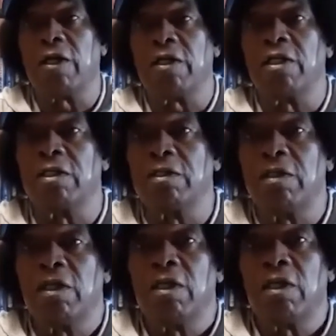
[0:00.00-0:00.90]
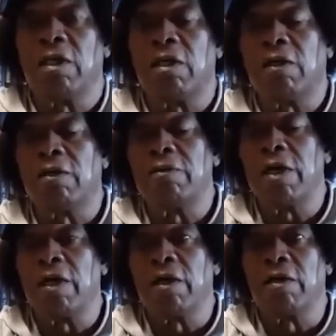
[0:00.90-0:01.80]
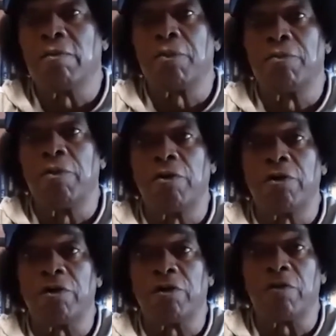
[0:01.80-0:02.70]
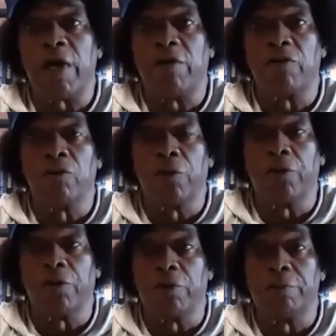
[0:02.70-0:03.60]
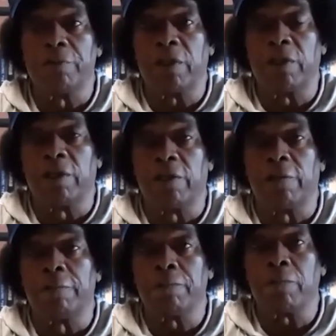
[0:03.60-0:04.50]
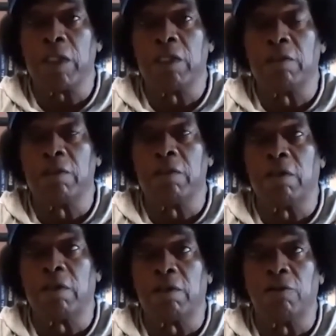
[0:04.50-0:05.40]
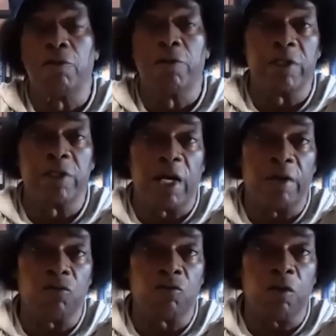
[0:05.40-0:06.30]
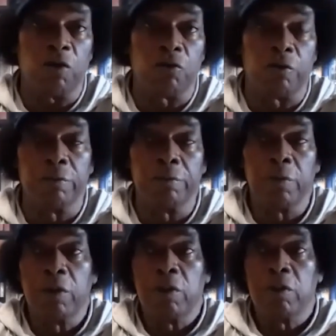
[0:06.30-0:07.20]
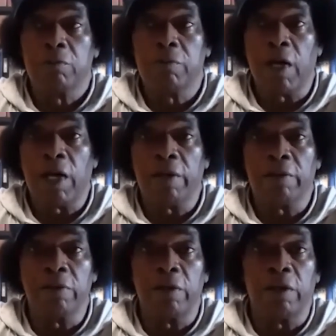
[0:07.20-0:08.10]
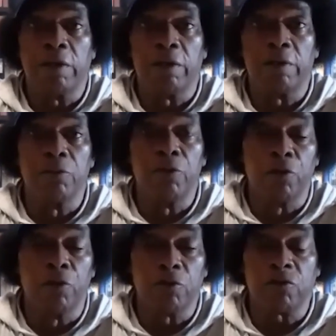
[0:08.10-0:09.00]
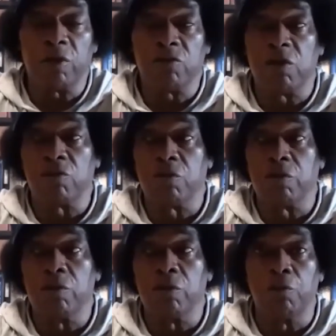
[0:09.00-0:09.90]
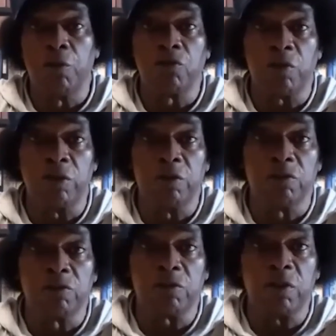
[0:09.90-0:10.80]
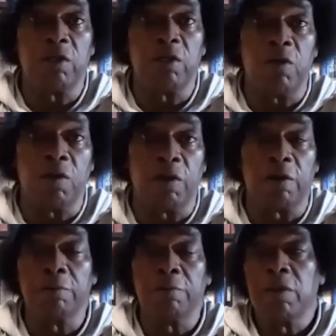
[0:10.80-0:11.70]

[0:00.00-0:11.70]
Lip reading: i.e., and promoted around the world in organized structure by the Moors, etc., which is and are